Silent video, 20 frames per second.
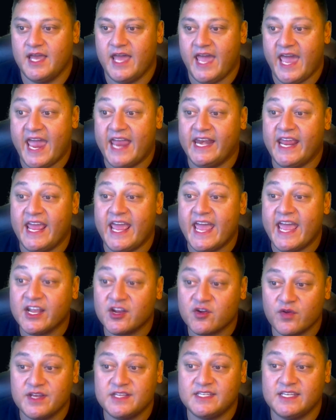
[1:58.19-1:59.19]
and
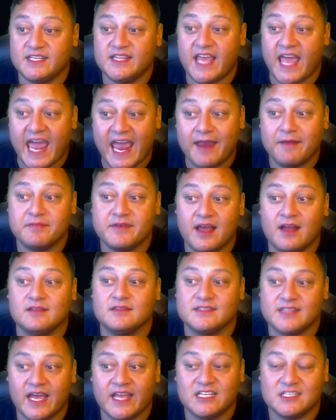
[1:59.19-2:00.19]
increasing the aim down
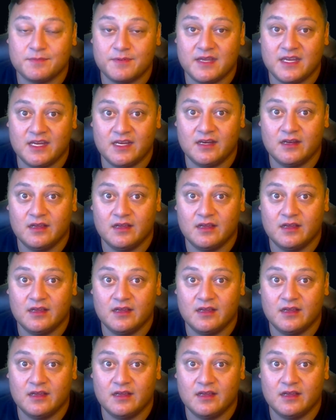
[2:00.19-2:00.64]
sight speed